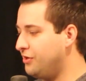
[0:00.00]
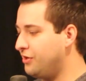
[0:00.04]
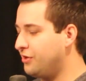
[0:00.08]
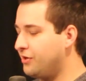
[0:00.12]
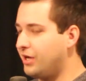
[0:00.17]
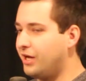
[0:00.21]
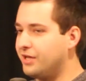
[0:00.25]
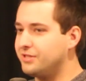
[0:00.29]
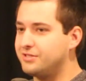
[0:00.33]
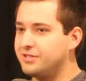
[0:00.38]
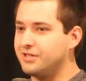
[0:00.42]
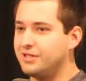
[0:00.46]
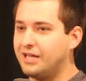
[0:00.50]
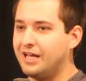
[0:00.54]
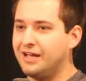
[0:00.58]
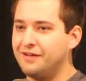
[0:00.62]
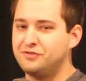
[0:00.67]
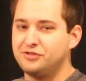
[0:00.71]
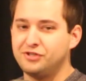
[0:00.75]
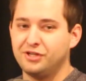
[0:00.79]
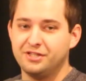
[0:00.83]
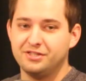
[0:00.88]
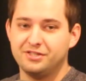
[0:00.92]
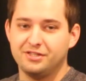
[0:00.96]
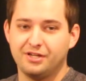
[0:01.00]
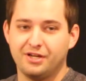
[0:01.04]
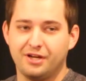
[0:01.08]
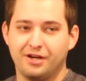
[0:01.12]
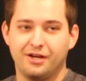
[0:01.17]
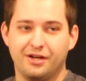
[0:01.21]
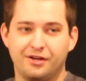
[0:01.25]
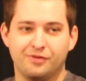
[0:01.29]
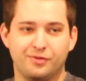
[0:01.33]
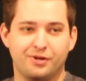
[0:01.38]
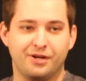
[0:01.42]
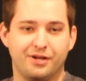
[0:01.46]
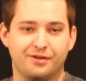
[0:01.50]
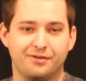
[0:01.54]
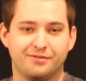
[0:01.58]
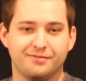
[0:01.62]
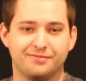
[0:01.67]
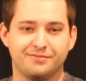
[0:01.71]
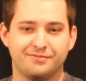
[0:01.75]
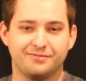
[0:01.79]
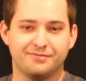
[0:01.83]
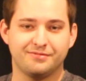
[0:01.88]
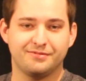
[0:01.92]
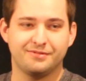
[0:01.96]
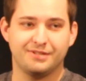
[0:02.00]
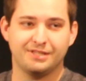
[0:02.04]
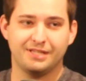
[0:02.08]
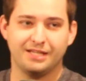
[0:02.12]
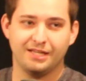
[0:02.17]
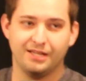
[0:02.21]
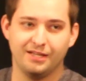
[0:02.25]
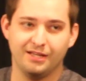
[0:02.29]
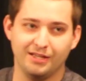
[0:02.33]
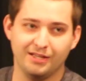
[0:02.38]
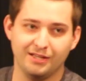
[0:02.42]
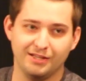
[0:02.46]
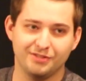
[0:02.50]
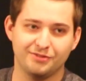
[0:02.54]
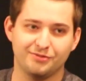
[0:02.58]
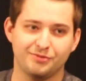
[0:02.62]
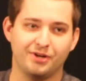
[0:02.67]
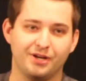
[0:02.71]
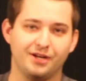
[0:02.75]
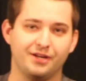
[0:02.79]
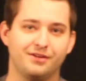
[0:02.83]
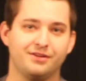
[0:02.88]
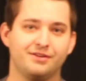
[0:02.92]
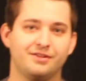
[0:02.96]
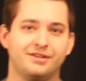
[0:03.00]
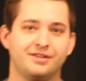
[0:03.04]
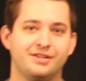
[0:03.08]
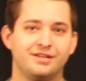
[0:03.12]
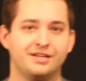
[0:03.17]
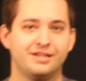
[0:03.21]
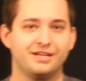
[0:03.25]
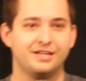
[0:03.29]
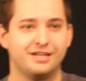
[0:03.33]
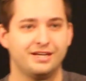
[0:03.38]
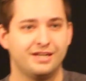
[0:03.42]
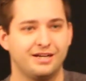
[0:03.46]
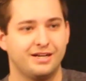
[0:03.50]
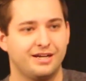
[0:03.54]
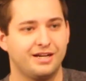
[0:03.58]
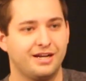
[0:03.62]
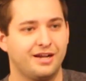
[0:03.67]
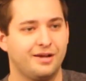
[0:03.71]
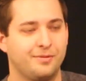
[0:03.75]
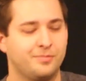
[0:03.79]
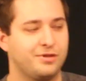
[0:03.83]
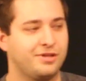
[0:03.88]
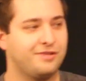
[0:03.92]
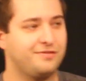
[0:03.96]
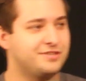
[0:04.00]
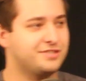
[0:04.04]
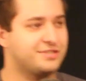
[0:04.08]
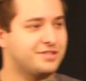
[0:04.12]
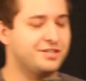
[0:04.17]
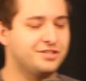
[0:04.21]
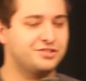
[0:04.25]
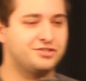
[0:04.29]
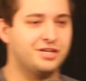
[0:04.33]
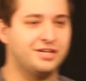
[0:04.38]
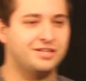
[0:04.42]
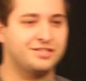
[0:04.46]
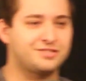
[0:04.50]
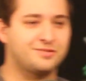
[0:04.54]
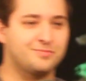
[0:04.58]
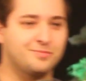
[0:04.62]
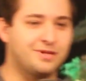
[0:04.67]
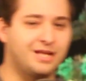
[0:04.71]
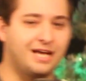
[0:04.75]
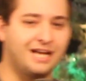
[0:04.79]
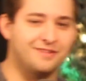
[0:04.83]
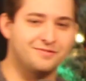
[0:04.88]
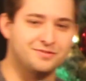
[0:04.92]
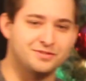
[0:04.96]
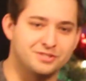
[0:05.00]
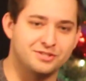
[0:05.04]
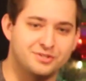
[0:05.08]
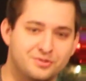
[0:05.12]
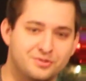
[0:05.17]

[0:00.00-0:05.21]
You know God's a life-changing God, right? He is, right? And I believe He's going to change some lives